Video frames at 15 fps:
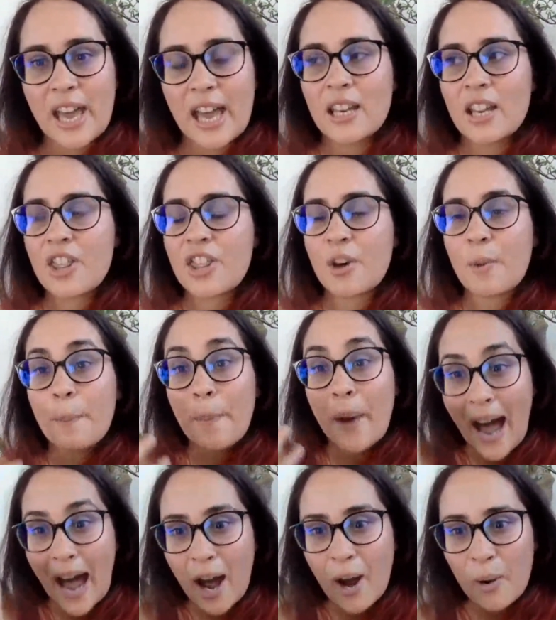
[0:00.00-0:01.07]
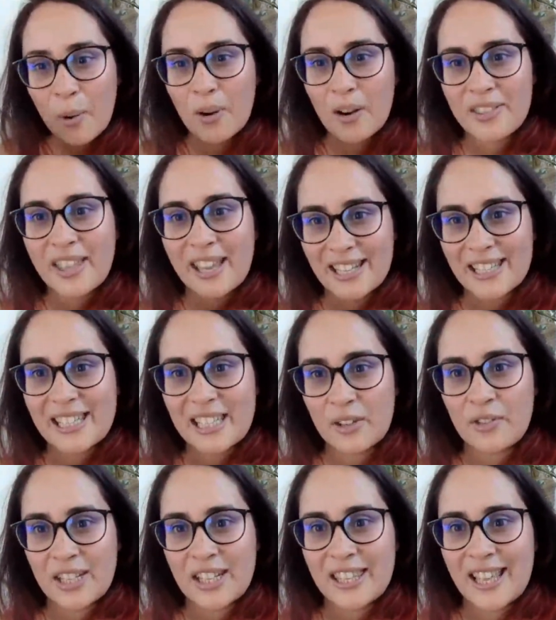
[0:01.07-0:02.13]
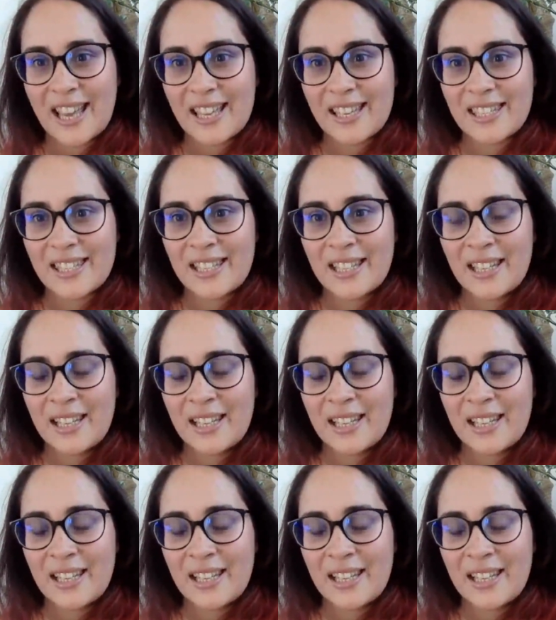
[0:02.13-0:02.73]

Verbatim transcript: that the power that is given in that